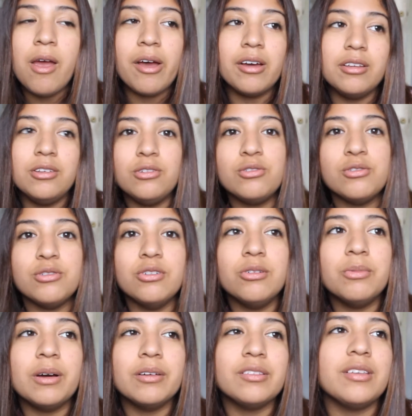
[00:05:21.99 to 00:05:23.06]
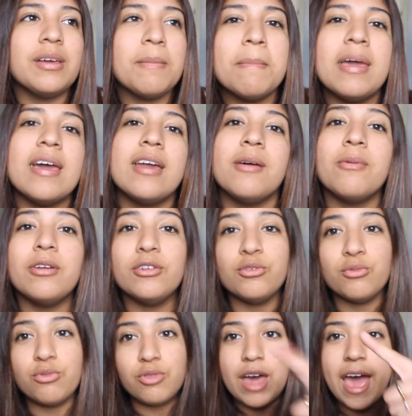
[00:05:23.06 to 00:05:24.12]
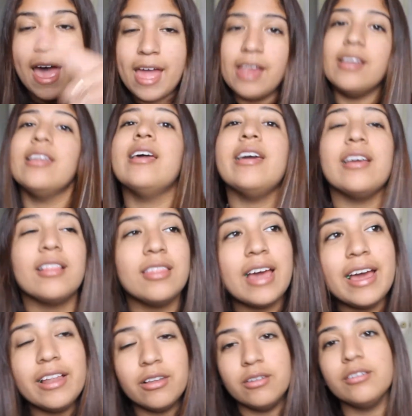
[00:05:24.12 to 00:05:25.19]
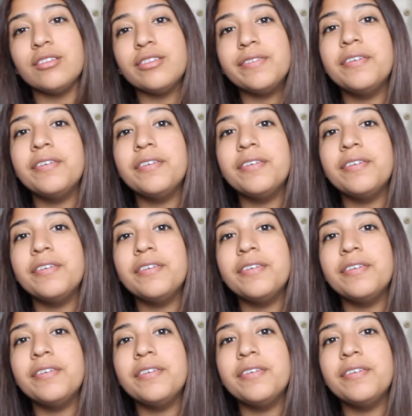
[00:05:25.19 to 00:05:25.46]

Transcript: on YouTube, I was like, man, I want to do that. Like, that looks